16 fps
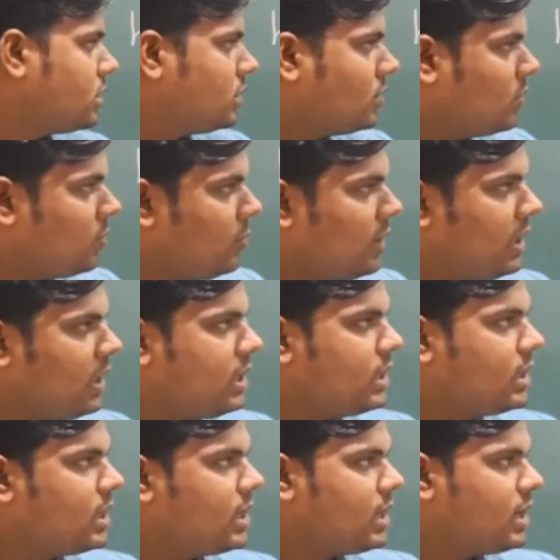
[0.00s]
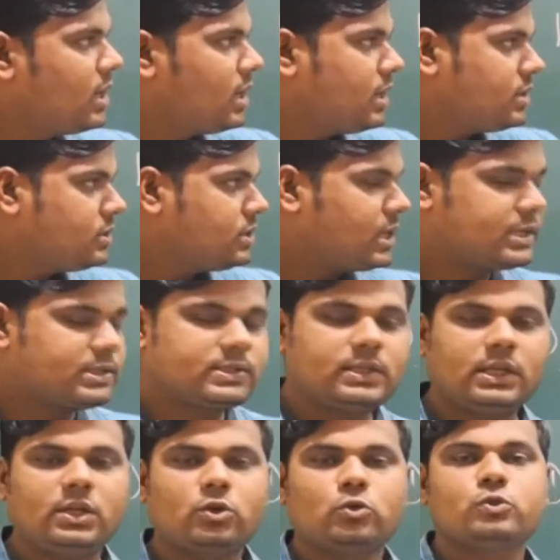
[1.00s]
we just
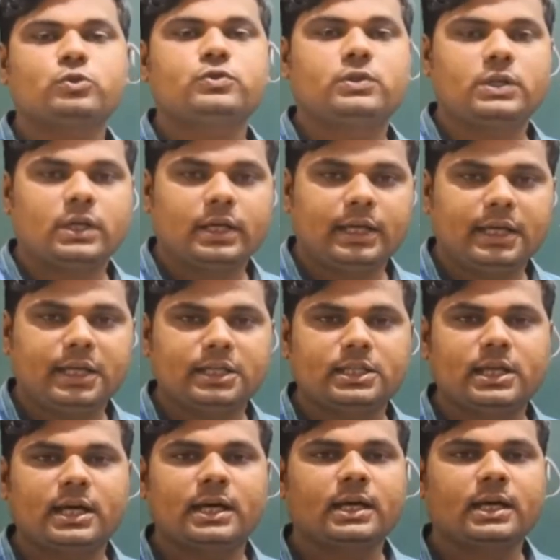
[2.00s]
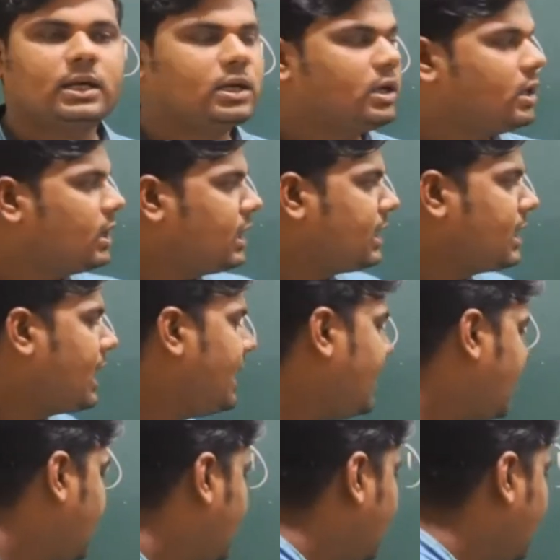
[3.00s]
used in the right
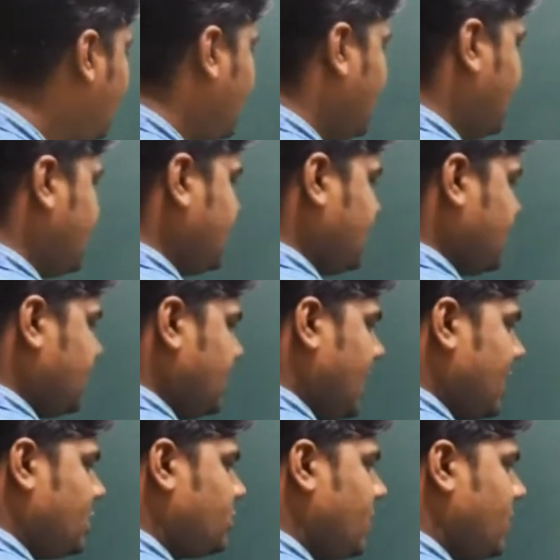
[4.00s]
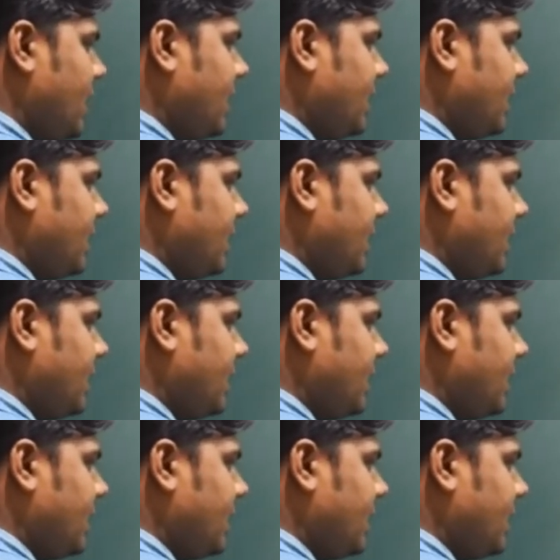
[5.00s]
angle triangles. That's why